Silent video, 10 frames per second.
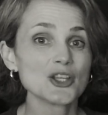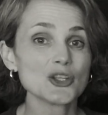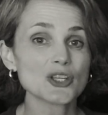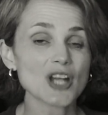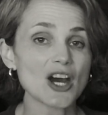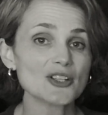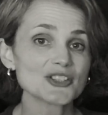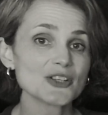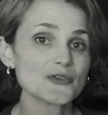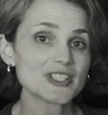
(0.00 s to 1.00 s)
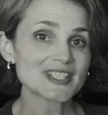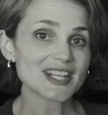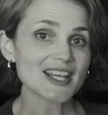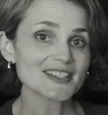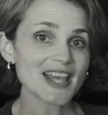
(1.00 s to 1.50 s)
You can also visit
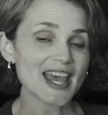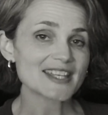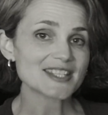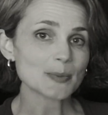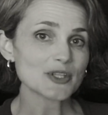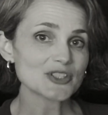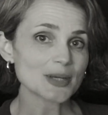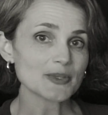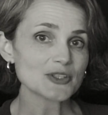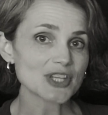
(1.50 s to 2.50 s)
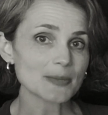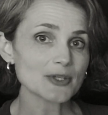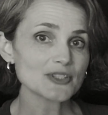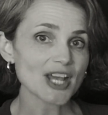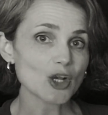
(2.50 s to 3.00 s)
us at
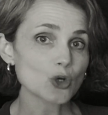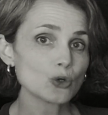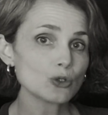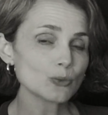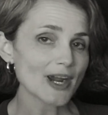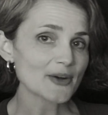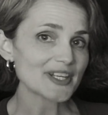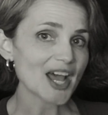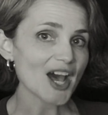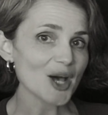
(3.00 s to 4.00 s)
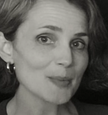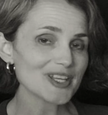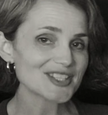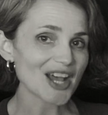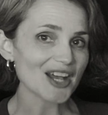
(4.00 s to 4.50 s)

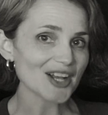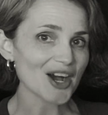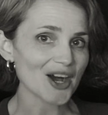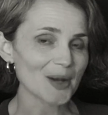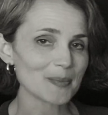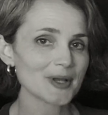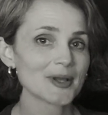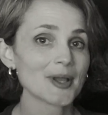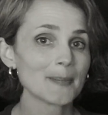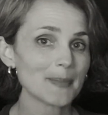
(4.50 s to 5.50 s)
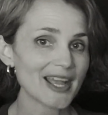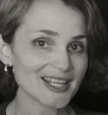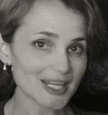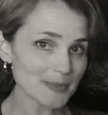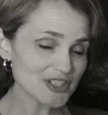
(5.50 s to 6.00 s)
www.coolwiringhub.com. My
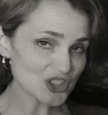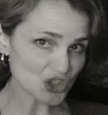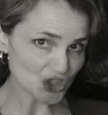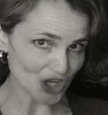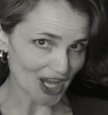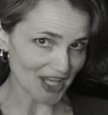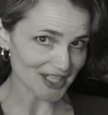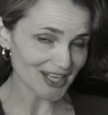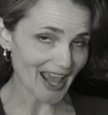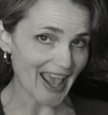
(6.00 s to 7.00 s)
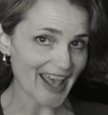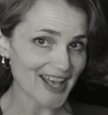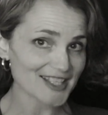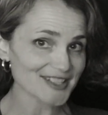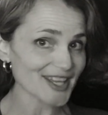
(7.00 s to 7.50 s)
name is Jen,
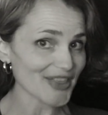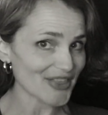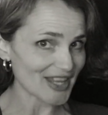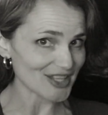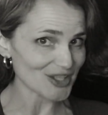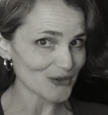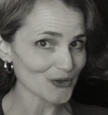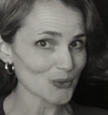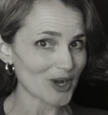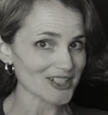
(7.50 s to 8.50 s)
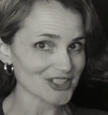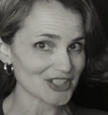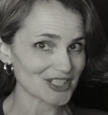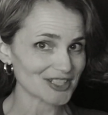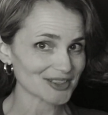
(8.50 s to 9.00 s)
and thank you for
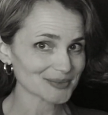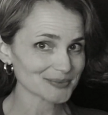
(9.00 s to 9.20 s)
watching.